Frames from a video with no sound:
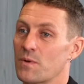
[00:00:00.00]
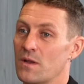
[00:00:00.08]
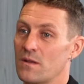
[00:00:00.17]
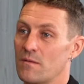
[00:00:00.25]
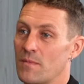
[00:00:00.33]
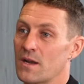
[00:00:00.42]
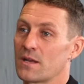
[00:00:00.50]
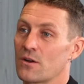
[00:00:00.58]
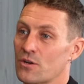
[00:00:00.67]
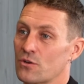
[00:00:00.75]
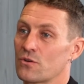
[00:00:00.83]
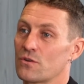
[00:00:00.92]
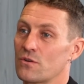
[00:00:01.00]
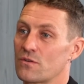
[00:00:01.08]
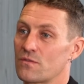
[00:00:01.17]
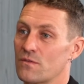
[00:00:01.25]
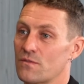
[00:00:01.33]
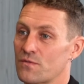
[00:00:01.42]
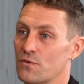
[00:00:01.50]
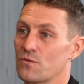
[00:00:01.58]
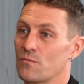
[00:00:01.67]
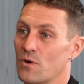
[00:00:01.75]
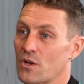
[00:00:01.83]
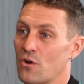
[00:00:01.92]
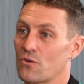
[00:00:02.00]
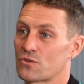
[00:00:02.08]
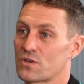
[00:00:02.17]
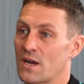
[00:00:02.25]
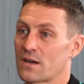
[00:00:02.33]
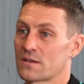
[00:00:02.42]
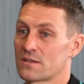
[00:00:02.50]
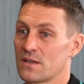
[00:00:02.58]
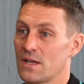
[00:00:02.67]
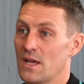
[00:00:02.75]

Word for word: and the money I'd earned through my contract,